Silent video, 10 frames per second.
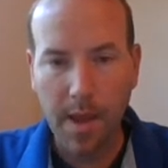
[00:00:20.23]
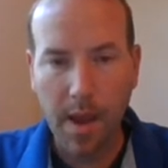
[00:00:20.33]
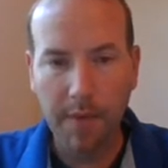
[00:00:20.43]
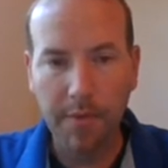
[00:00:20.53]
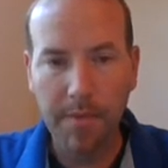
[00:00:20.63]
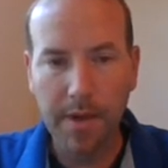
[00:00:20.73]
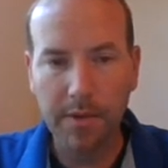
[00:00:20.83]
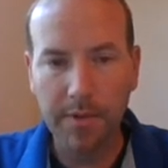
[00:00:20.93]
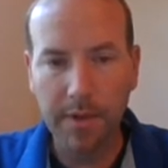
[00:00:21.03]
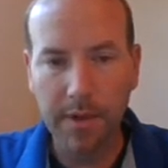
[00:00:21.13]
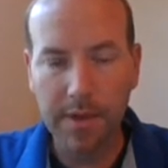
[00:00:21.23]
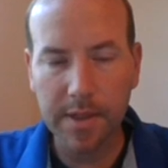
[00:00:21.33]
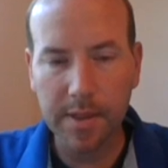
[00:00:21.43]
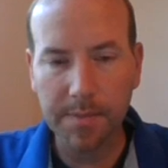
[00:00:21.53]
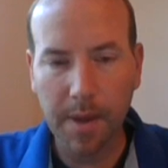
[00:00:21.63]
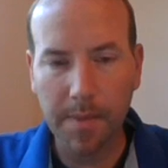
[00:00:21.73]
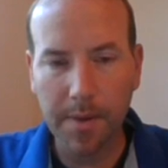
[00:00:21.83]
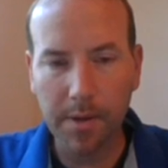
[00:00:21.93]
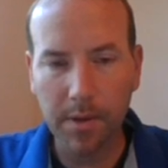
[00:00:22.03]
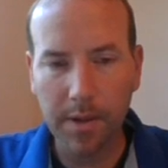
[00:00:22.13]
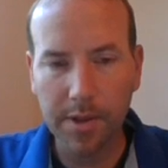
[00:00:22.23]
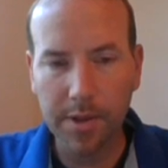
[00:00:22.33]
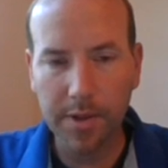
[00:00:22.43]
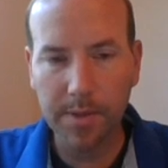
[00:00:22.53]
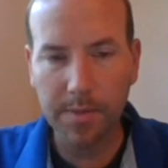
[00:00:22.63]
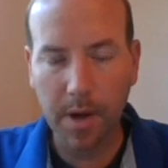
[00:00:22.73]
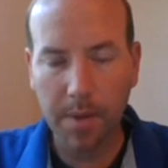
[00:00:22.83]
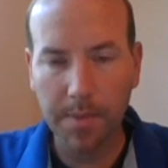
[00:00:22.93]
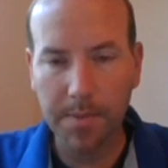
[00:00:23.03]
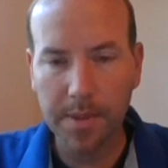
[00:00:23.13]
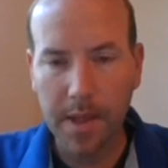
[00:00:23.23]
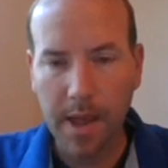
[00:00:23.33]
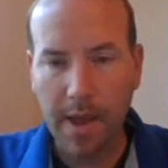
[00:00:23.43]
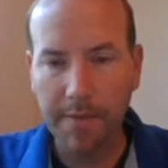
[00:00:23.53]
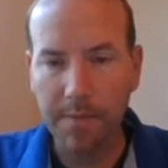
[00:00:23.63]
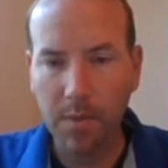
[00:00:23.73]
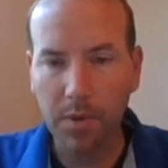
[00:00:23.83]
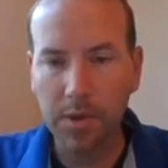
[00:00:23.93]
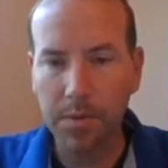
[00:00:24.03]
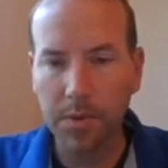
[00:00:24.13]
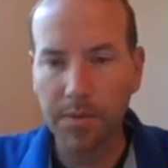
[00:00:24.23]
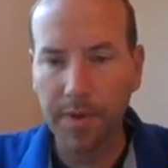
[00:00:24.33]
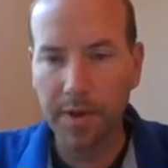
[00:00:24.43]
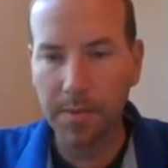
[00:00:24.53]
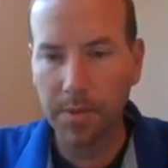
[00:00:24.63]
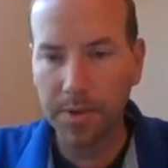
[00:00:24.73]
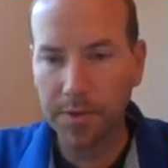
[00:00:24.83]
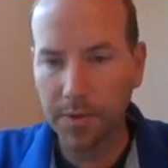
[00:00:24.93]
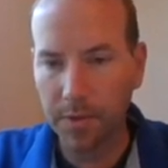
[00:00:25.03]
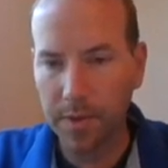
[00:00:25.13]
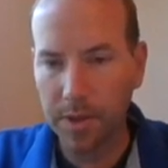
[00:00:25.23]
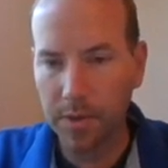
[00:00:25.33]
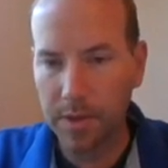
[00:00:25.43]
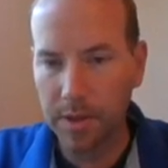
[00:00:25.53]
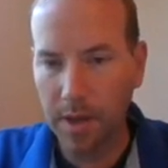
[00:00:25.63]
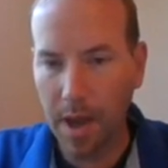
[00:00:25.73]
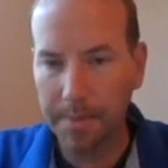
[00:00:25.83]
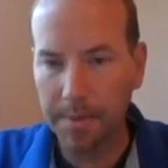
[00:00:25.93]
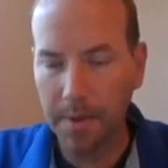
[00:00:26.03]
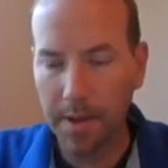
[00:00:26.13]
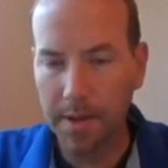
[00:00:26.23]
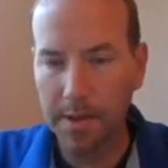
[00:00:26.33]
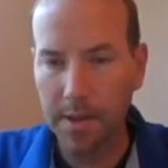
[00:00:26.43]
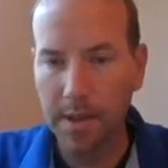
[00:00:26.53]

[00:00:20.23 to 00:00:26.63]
However, many realistic biomedical engineering problems have multiple variables for which you need to optimize.